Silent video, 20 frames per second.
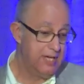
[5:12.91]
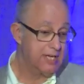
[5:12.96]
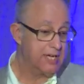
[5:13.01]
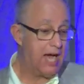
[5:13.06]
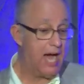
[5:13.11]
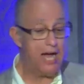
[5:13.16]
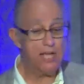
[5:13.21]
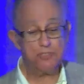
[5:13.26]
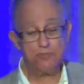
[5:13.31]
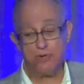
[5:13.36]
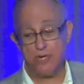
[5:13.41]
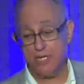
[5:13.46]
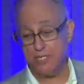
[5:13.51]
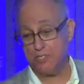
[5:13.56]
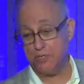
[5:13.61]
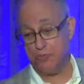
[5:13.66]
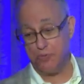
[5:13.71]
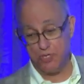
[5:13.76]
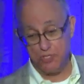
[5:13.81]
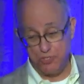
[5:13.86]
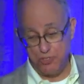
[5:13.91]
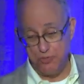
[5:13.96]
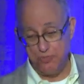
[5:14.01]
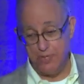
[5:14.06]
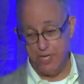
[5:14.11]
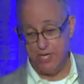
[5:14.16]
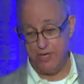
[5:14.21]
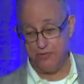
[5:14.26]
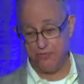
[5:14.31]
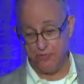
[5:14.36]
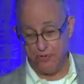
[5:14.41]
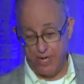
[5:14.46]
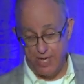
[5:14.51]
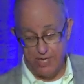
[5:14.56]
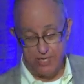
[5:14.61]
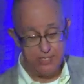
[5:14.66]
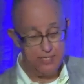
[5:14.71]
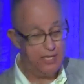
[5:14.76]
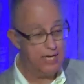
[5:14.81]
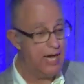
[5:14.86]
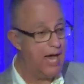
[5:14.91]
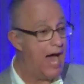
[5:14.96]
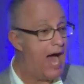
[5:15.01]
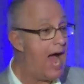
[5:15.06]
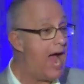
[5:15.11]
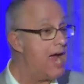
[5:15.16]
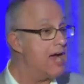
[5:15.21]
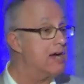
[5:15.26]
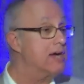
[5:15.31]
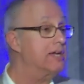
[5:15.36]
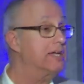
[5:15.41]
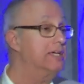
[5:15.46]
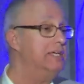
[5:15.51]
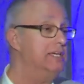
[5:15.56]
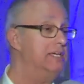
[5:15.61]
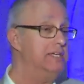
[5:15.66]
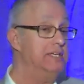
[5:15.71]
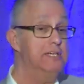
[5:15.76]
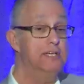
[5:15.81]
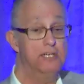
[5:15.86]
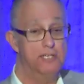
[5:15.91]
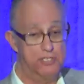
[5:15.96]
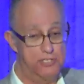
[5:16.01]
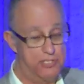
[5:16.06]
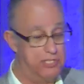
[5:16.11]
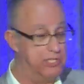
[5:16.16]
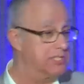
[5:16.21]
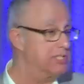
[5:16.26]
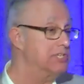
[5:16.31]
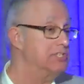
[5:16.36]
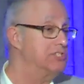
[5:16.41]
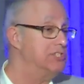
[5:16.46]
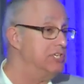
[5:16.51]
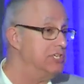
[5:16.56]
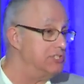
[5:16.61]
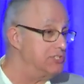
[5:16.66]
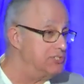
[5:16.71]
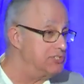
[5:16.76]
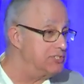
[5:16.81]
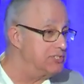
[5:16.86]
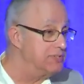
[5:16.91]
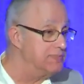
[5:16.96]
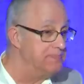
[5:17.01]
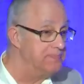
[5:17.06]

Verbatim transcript: Contrary to what you may have read, hierarchy still exists.